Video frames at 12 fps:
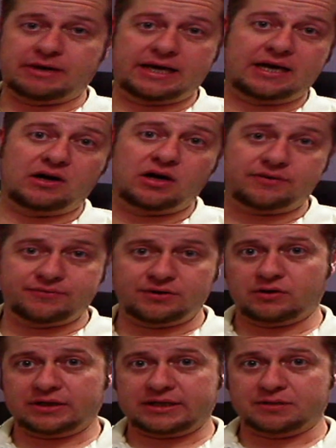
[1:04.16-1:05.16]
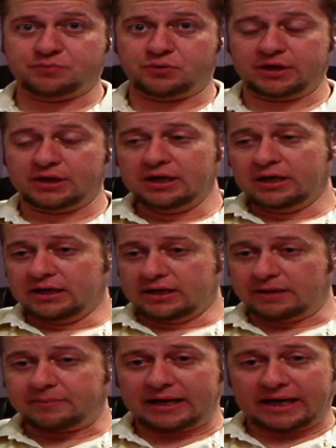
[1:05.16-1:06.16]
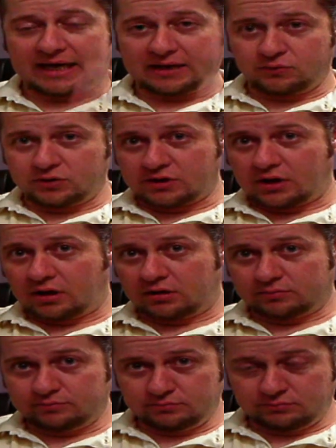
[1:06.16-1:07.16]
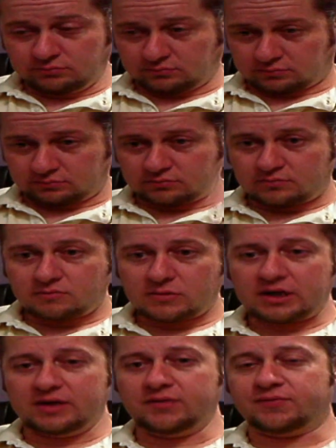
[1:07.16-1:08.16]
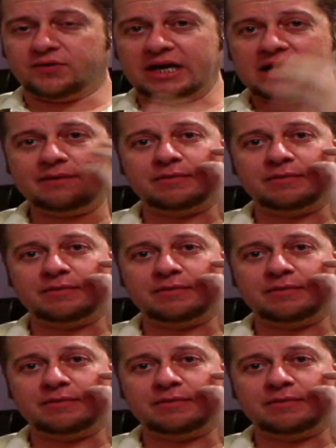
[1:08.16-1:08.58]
my head off, you know, at this And my head was all inflamed.